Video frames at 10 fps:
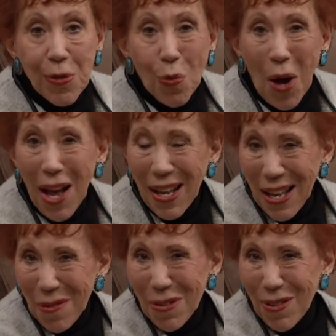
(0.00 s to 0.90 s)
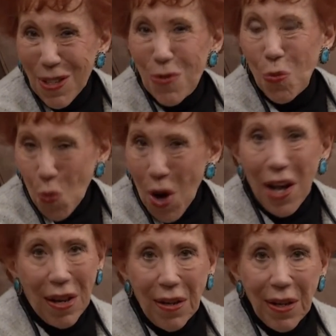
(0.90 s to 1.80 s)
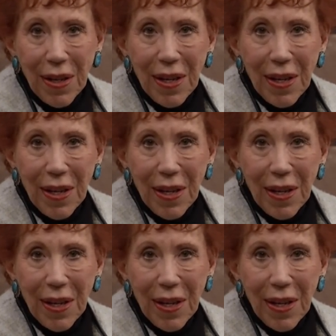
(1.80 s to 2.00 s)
Why get just one?